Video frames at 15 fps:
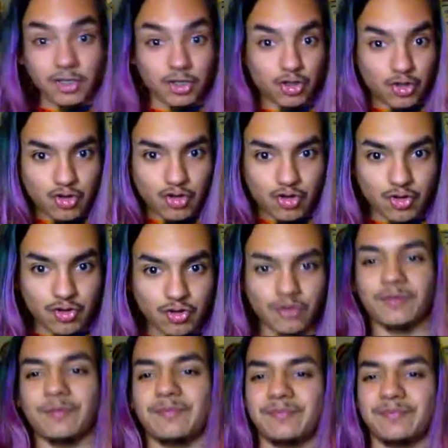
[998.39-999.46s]
Cool.
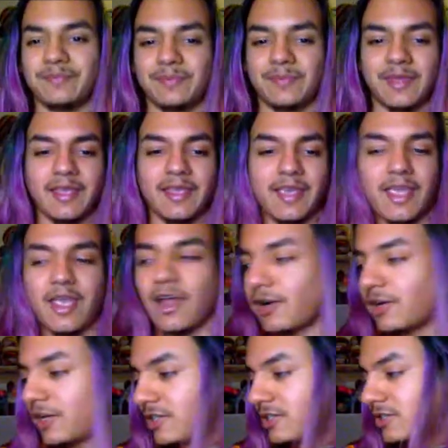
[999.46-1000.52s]

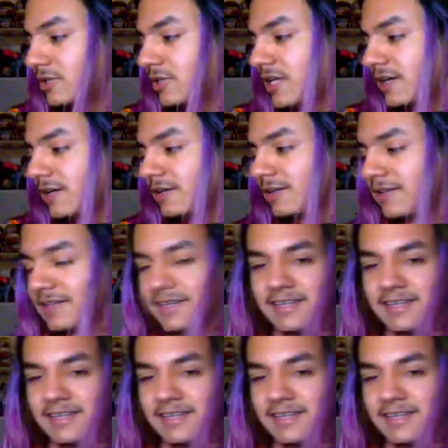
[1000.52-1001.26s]
Are you guys still here?